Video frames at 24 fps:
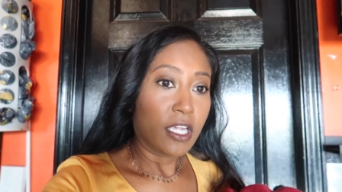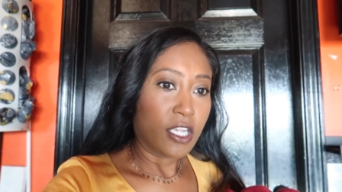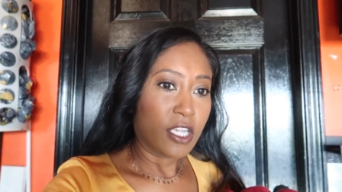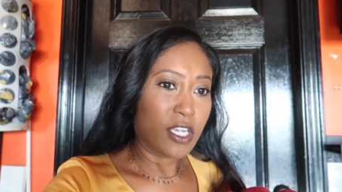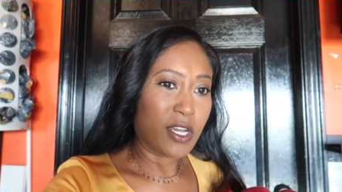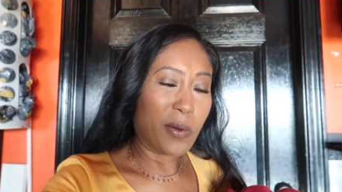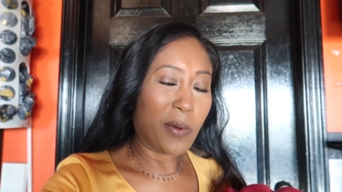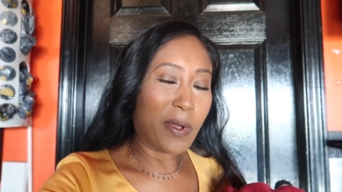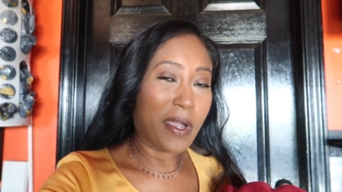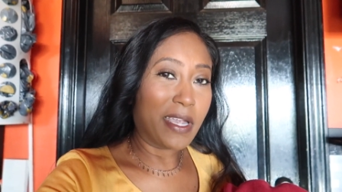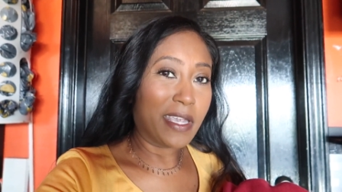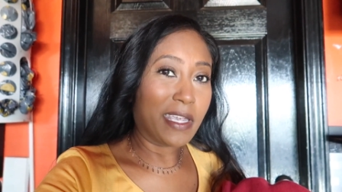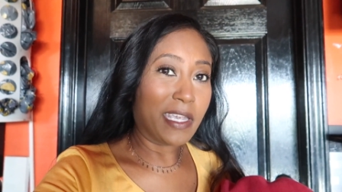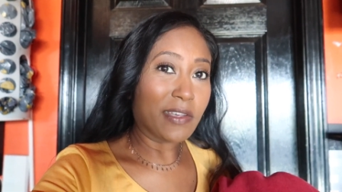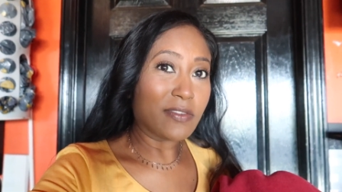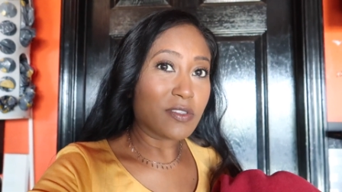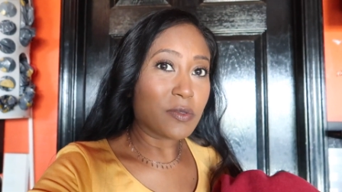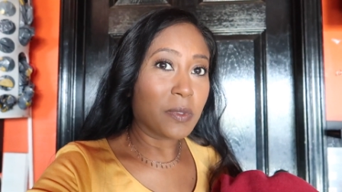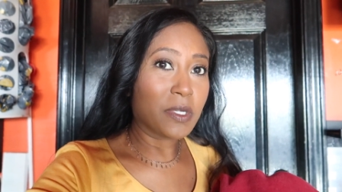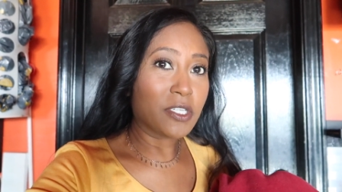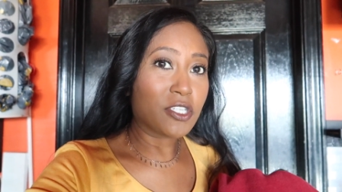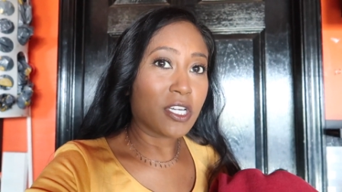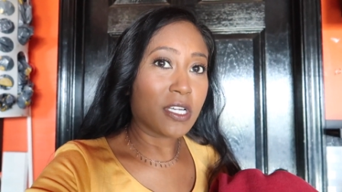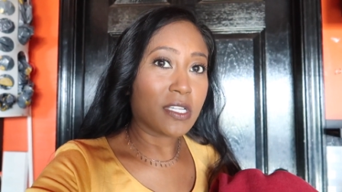You know what? It gives
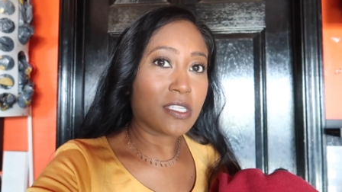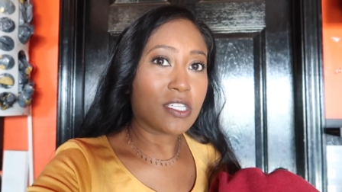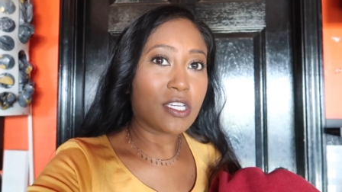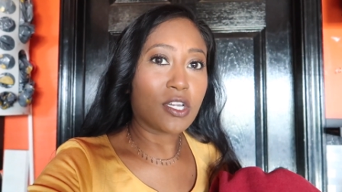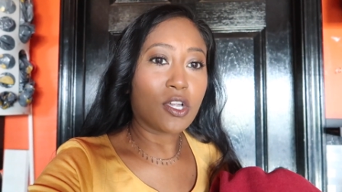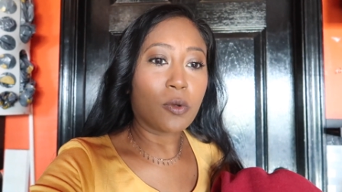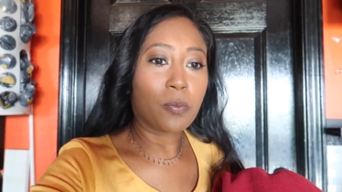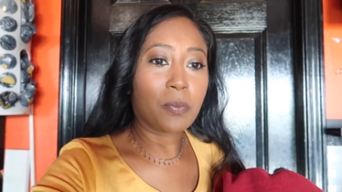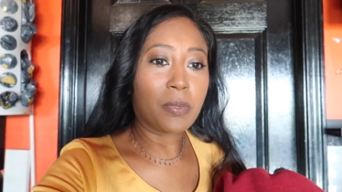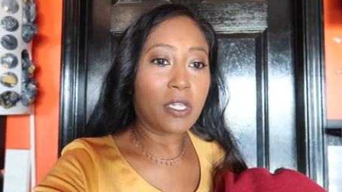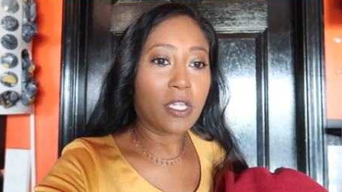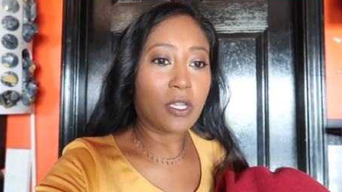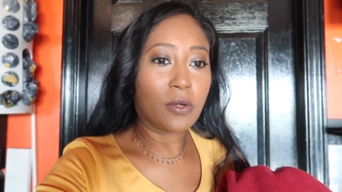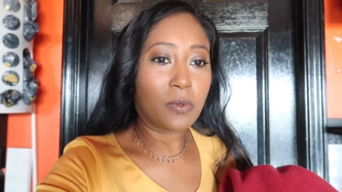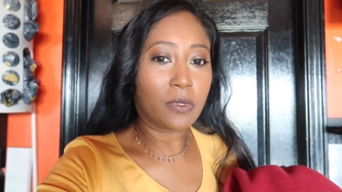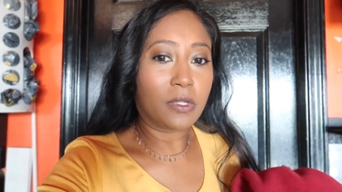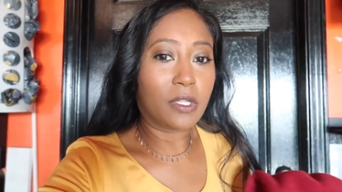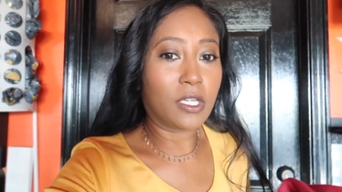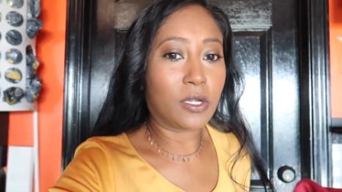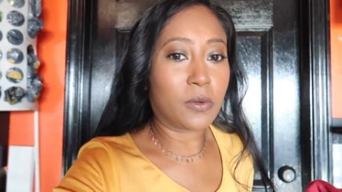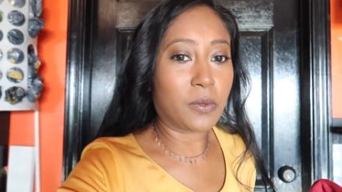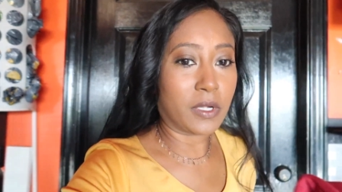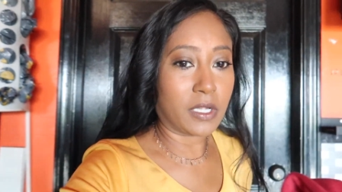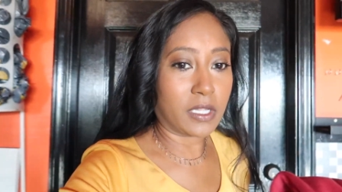me a chance to go pee
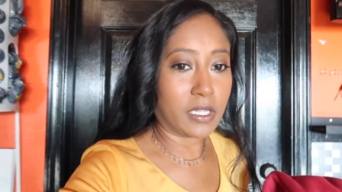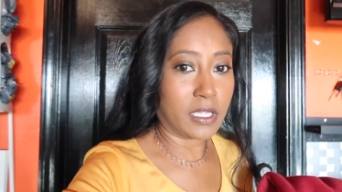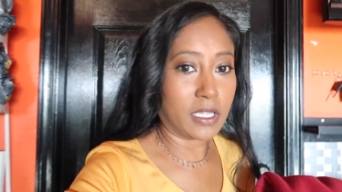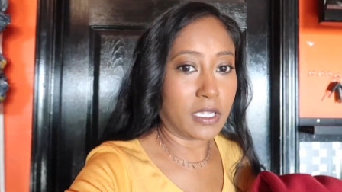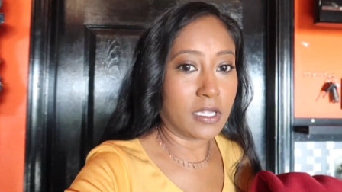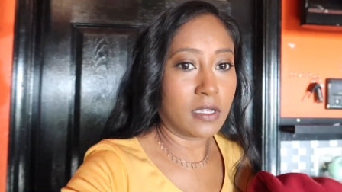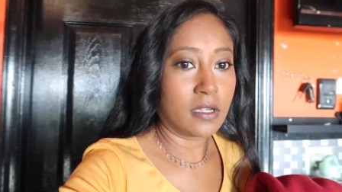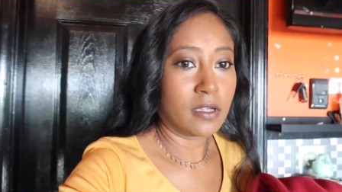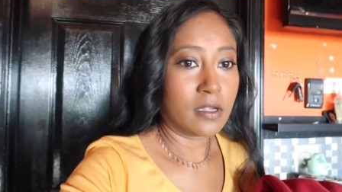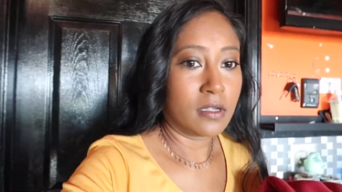really quickly.